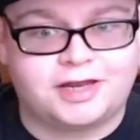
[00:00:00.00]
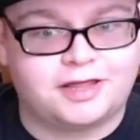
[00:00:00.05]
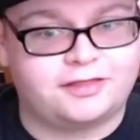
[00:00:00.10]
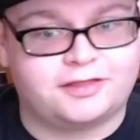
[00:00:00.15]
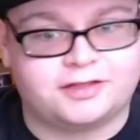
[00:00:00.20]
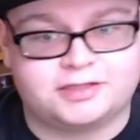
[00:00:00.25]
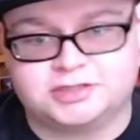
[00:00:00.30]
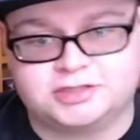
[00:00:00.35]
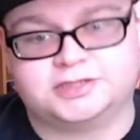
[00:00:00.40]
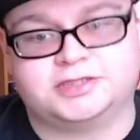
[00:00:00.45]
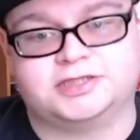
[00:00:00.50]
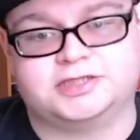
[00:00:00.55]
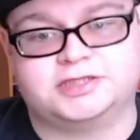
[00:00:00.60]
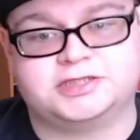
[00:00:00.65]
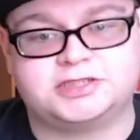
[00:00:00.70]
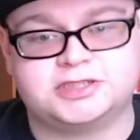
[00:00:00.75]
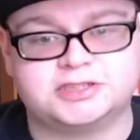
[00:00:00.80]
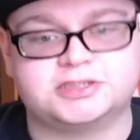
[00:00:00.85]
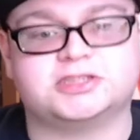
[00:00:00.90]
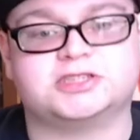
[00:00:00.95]
Now that
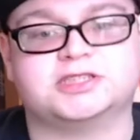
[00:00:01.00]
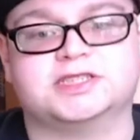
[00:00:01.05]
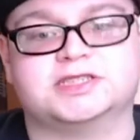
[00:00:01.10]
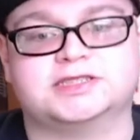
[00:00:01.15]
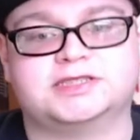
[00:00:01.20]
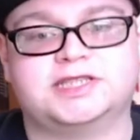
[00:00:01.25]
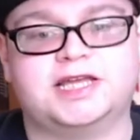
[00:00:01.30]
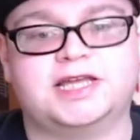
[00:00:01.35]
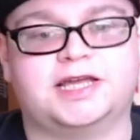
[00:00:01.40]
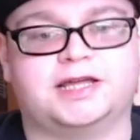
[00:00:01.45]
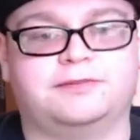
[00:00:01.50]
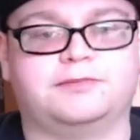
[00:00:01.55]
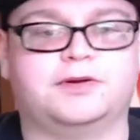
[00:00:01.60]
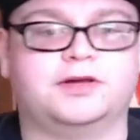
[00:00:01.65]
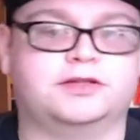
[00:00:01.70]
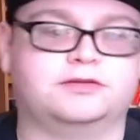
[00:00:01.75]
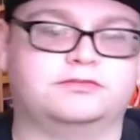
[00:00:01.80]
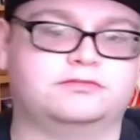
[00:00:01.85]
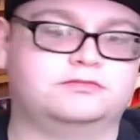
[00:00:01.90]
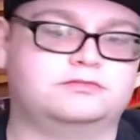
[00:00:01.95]
Shinji is dead,
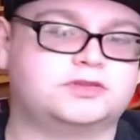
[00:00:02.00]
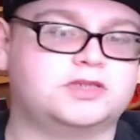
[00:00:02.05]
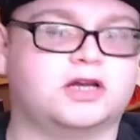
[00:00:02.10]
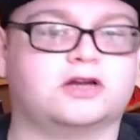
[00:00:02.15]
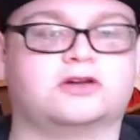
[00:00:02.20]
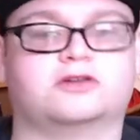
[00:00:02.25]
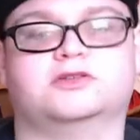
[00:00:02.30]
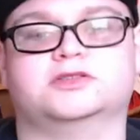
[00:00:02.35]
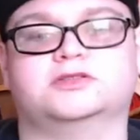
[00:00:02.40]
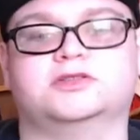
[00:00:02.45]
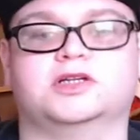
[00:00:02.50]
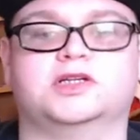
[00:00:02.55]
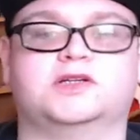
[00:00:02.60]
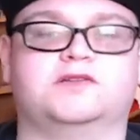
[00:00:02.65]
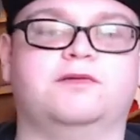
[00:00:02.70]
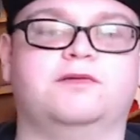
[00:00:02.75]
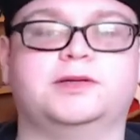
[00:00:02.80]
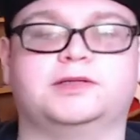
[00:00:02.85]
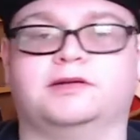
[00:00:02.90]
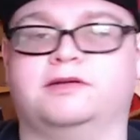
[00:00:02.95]
but Sakura's
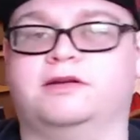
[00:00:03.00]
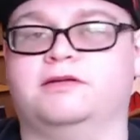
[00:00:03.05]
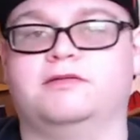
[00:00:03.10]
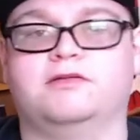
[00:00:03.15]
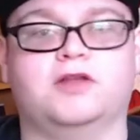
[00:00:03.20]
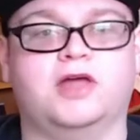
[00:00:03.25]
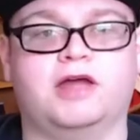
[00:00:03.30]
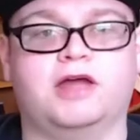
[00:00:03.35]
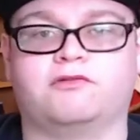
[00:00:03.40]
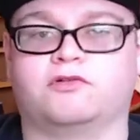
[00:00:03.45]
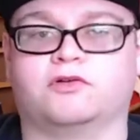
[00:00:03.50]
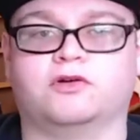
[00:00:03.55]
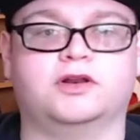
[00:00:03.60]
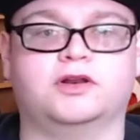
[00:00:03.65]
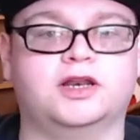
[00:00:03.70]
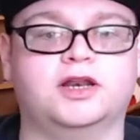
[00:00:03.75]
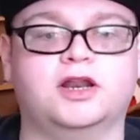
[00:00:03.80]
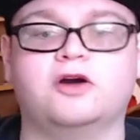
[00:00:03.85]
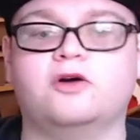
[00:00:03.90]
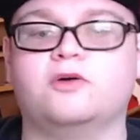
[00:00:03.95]
transformation,
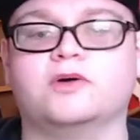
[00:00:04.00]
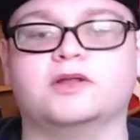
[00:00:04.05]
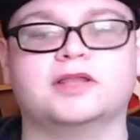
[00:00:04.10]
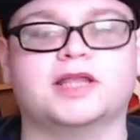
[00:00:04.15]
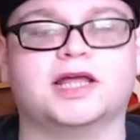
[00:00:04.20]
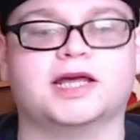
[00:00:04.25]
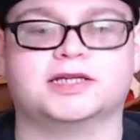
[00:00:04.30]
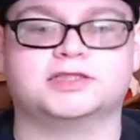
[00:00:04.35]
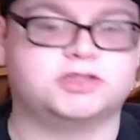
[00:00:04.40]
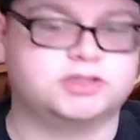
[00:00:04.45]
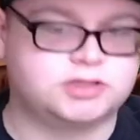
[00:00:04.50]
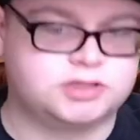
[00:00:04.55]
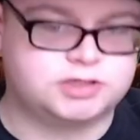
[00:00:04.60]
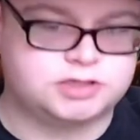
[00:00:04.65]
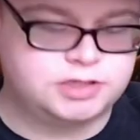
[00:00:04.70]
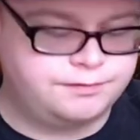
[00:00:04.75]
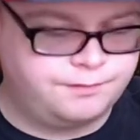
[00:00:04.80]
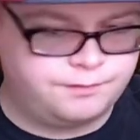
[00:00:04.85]
and no one likes Shinji.